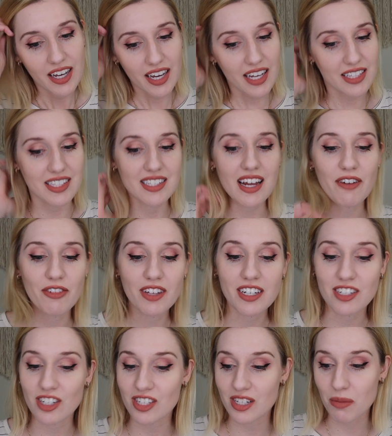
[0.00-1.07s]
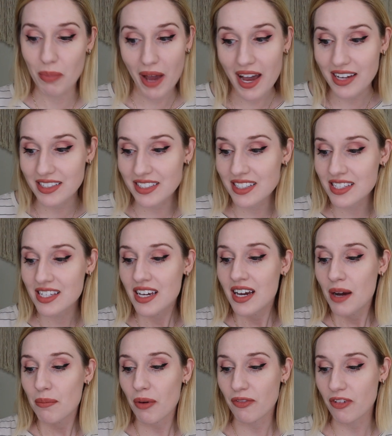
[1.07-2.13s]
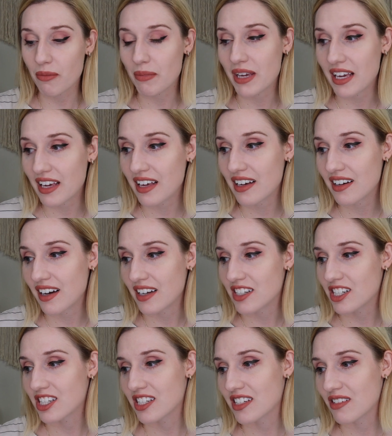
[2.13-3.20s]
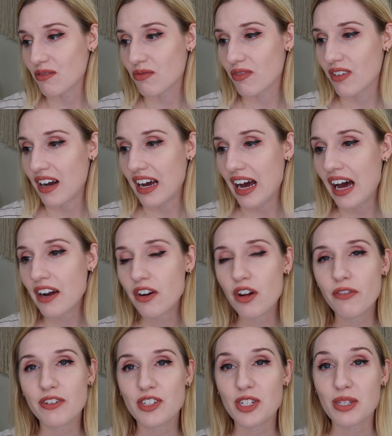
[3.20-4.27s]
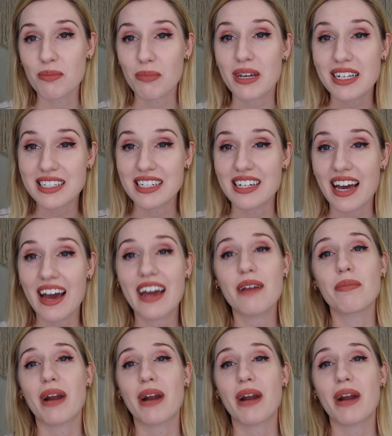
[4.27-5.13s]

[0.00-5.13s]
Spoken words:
it's definitely just depends. But for me, I don't know if it's just me today,